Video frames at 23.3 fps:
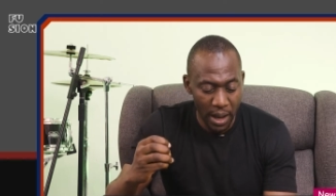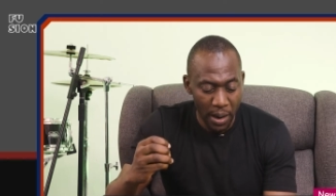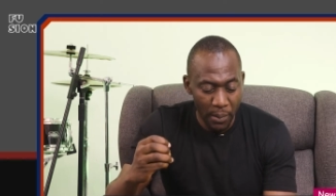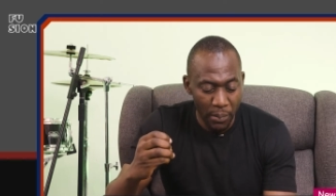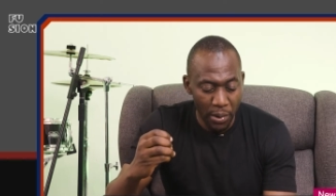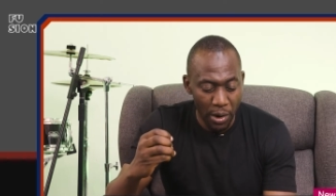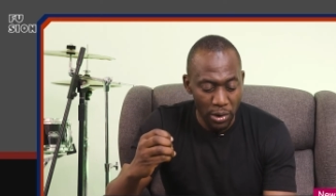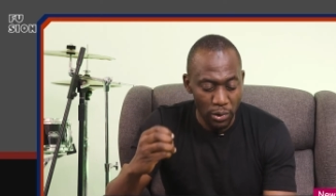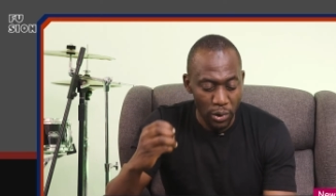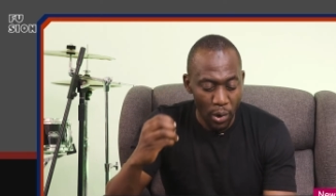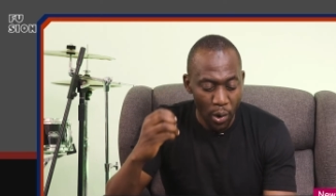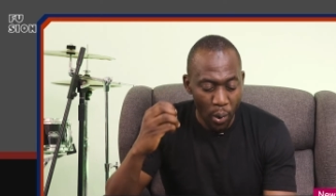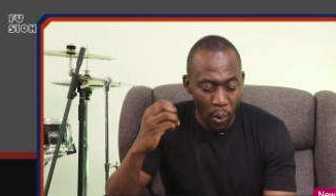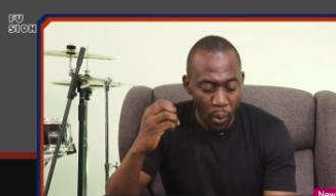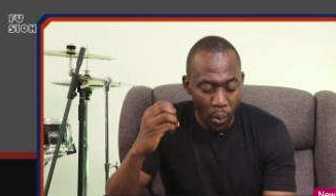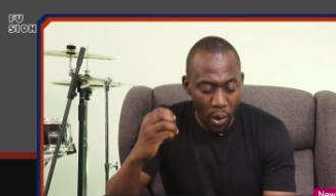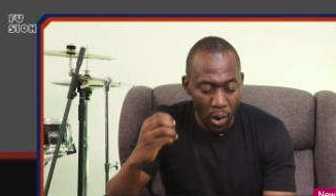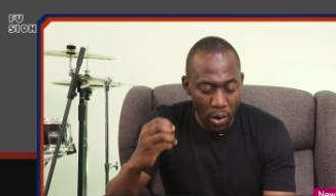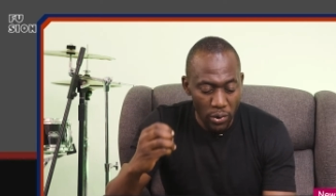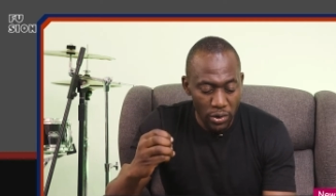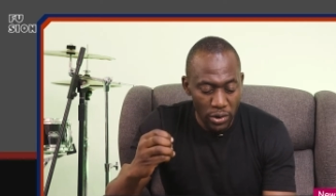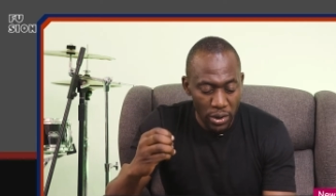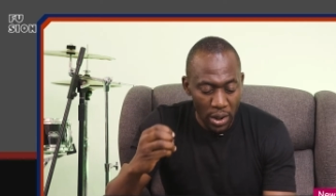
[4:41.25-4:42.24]
But
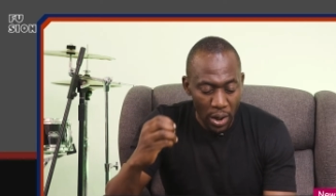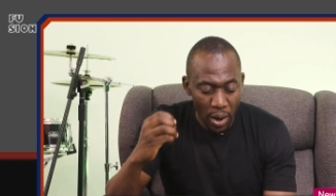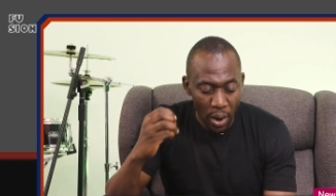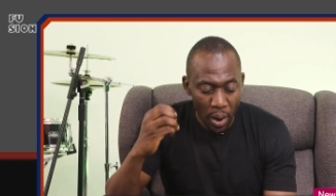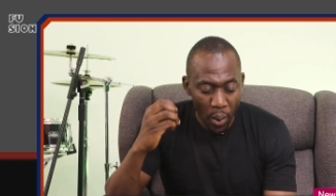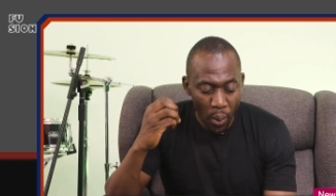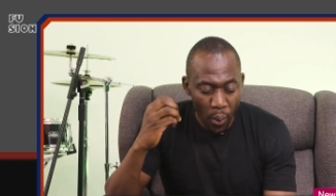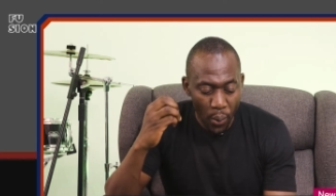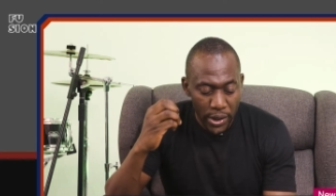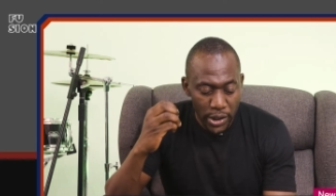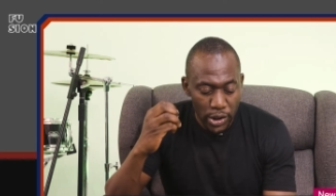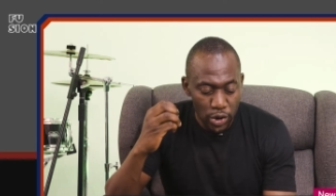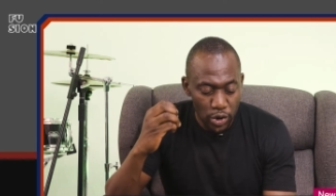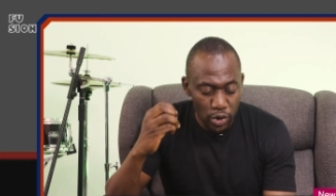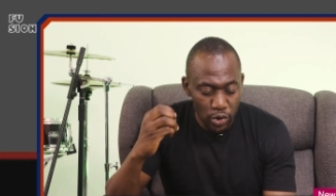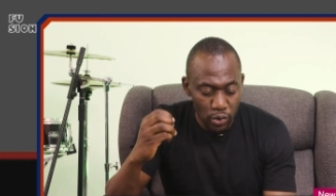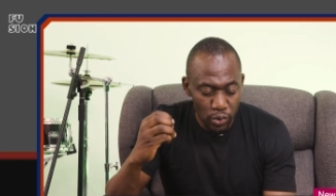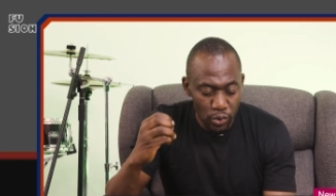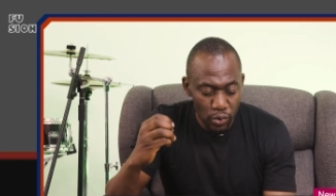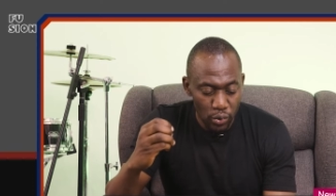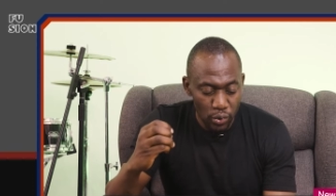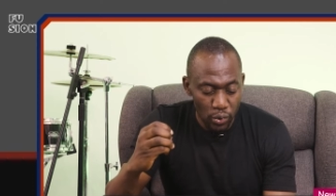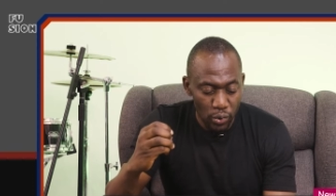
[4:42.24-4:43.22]
what we
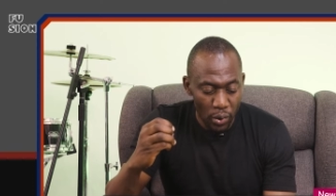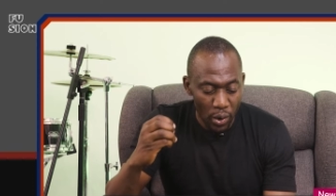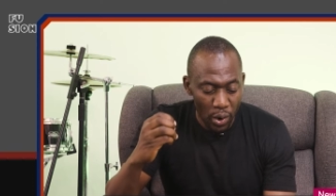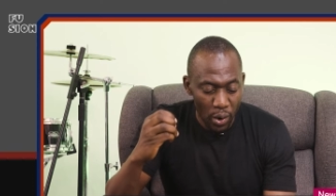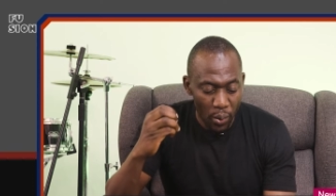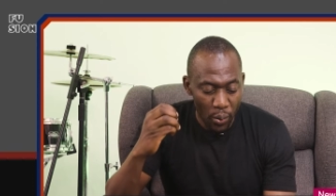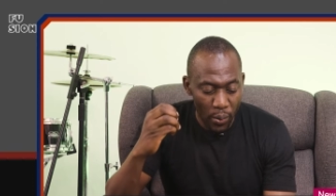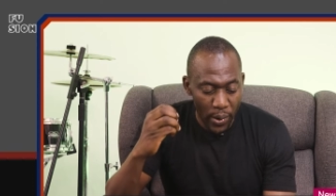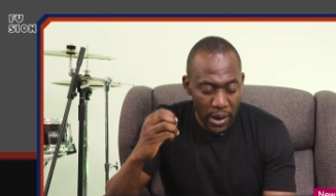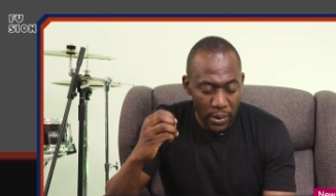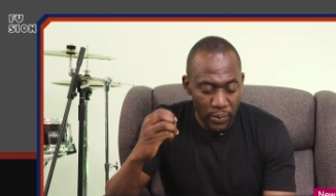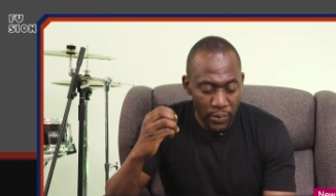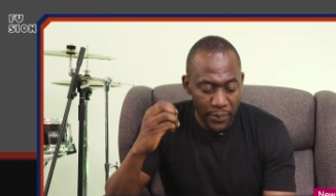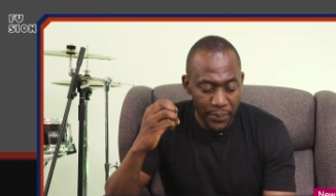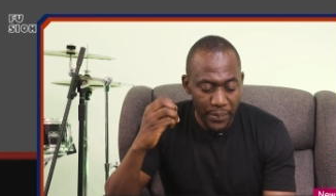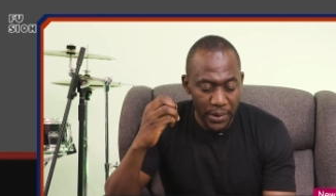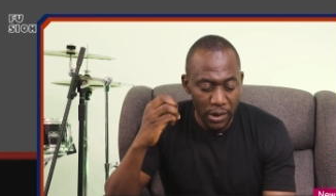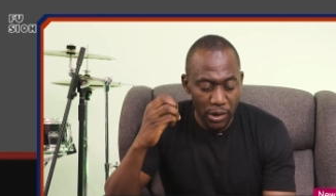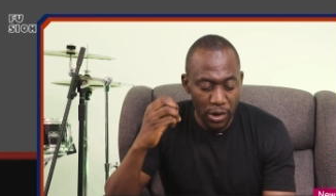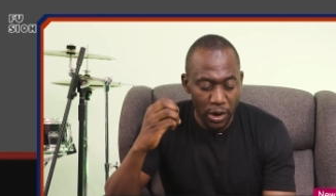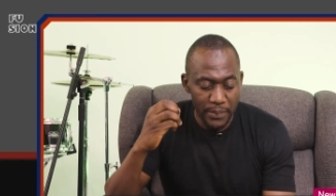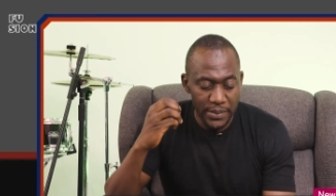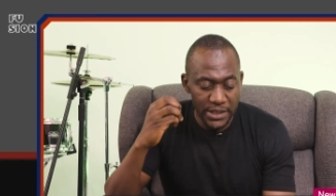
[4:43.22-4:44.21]
do when we
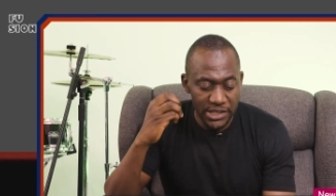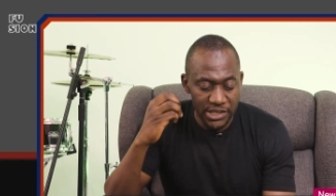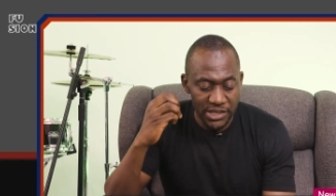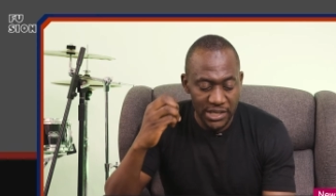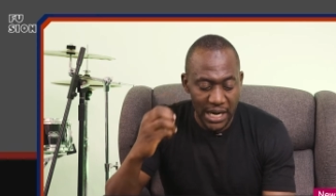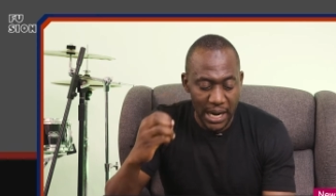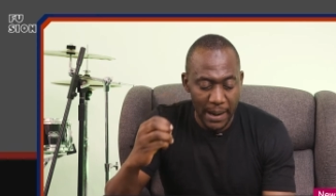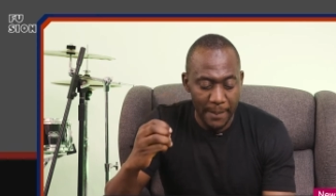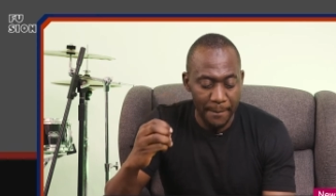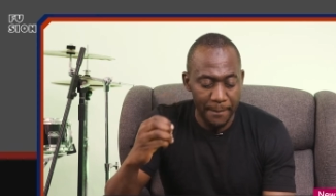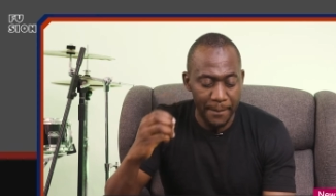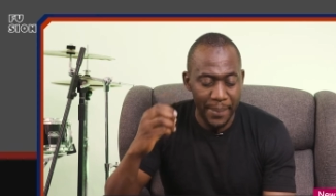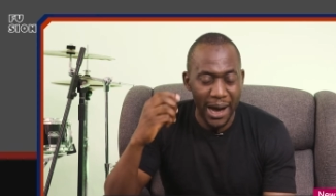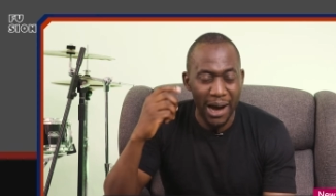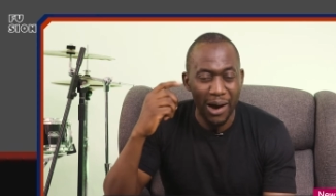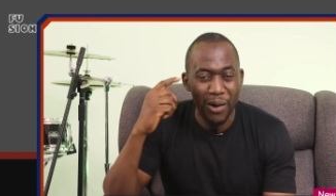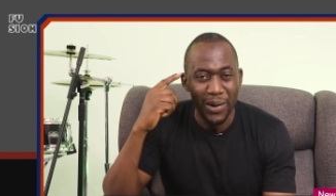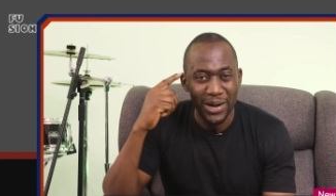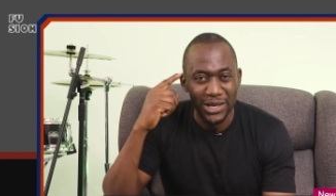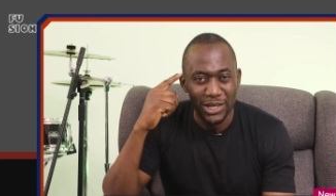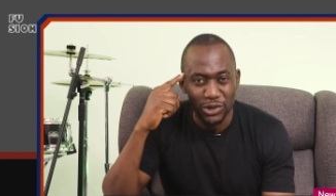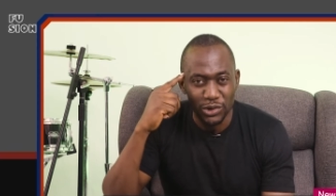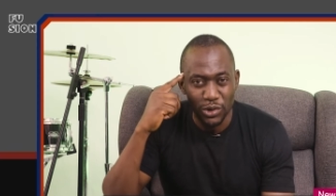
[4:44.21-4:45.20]
become trapped by
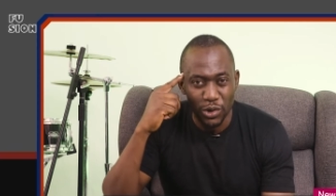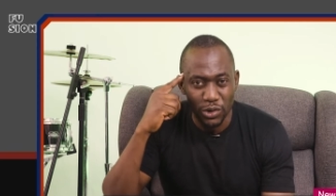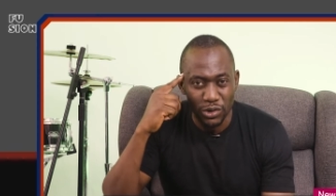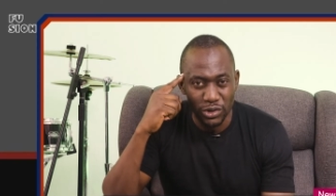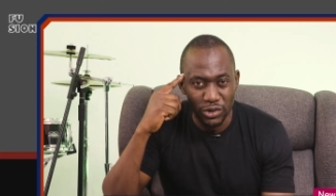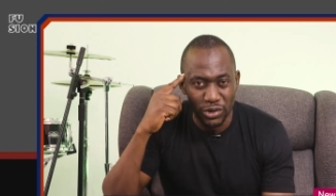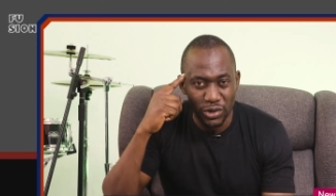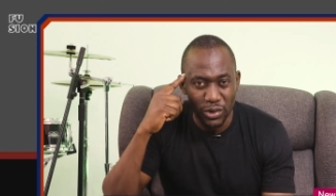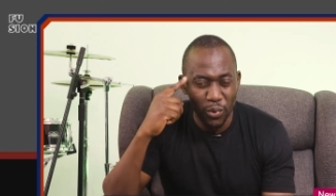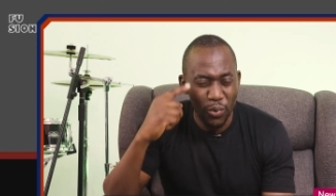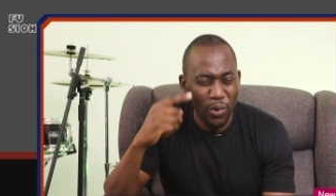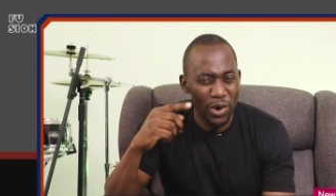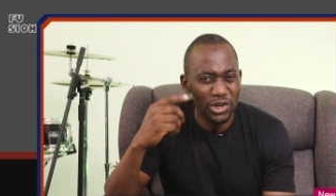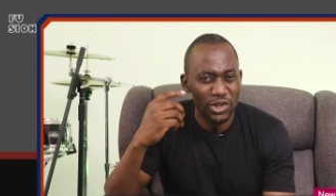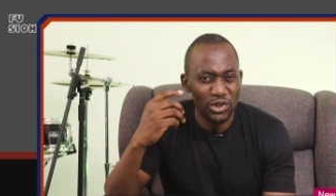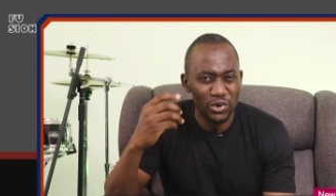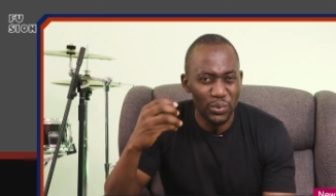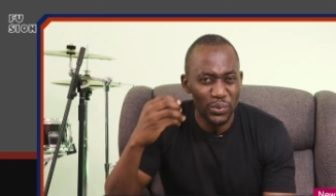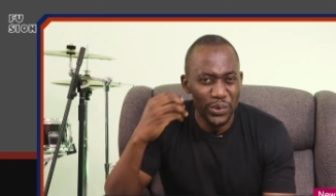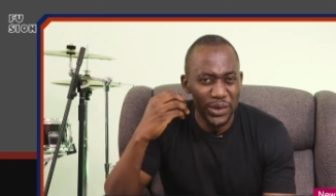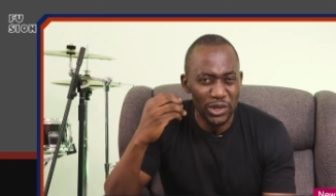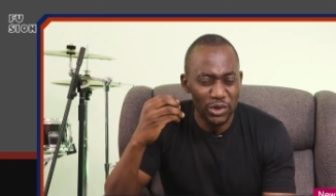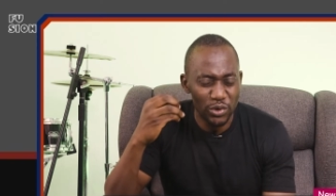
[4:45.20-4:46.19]
our thoughts? What
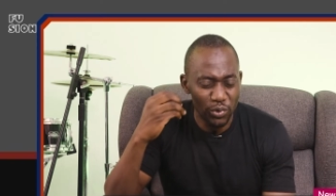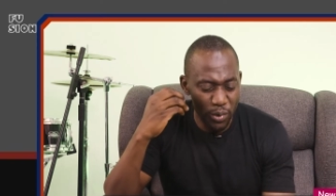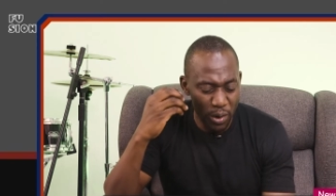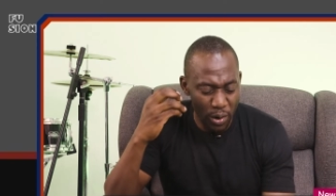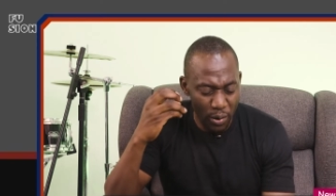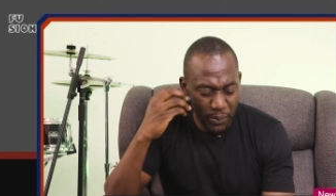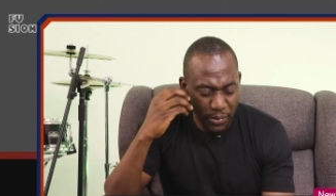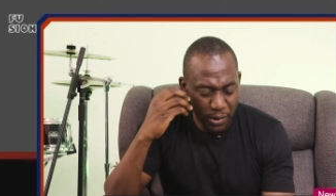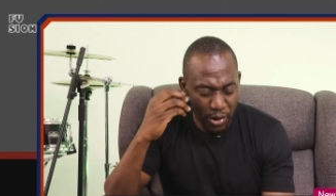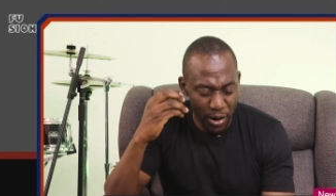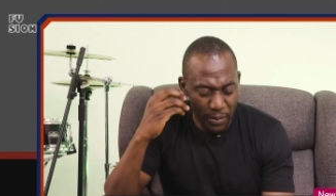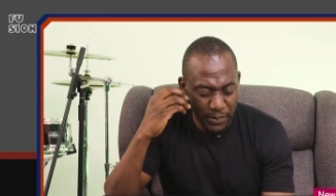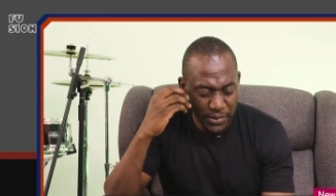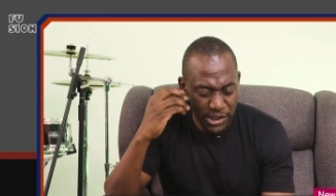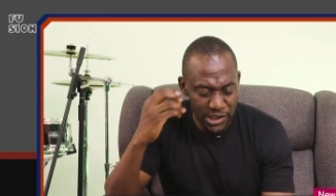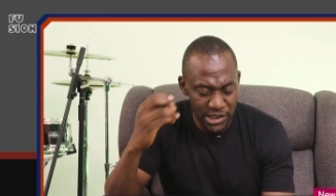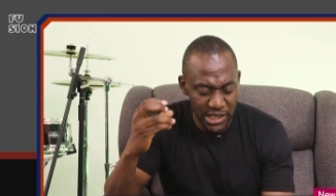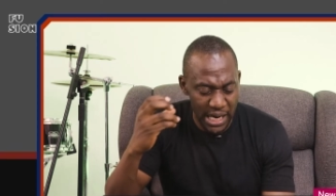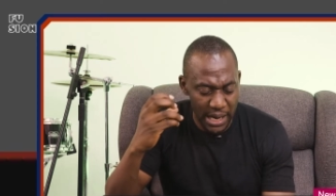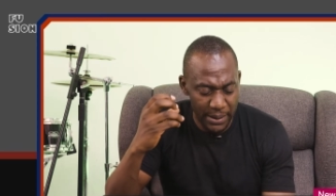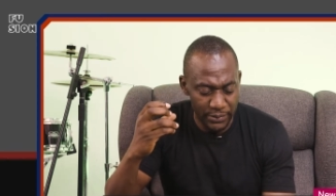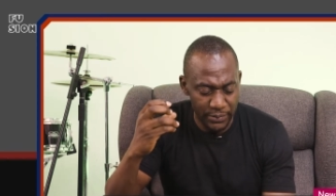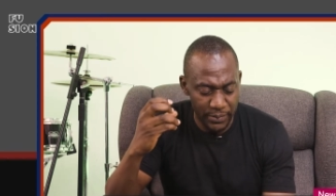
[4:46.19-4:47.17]
should we do when we become
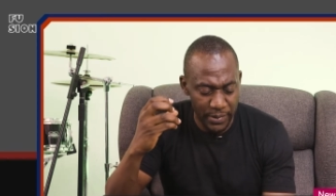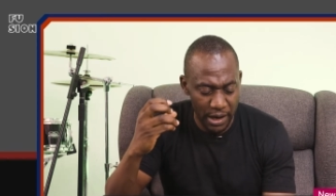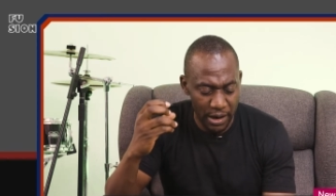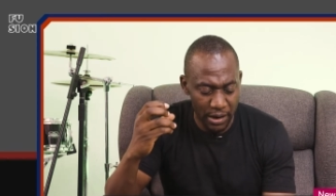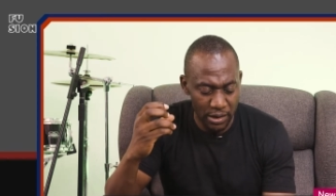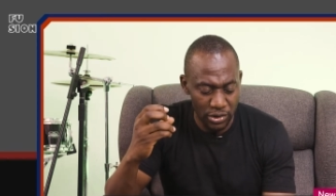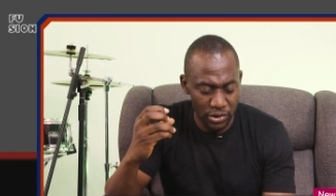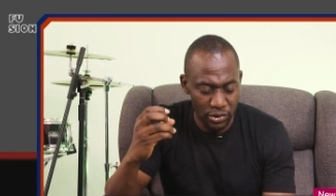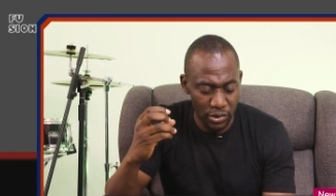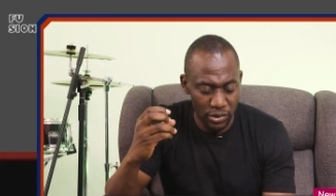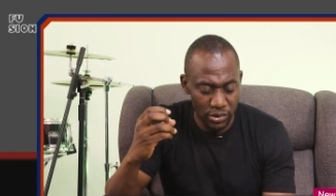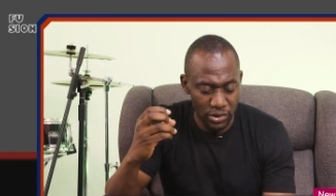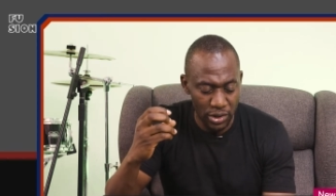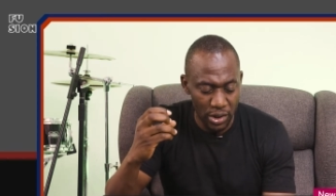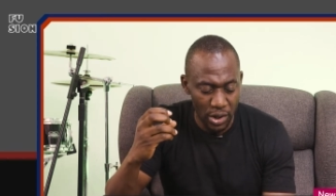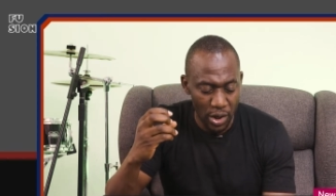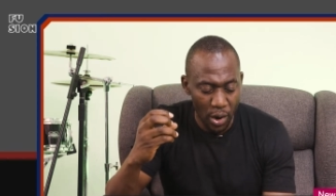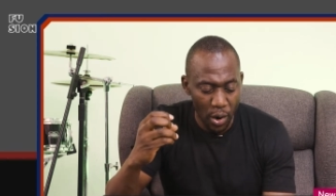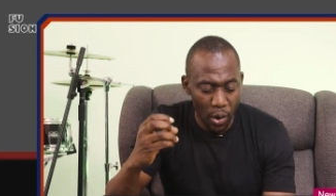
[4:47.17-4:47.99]
trapped by our thoughts?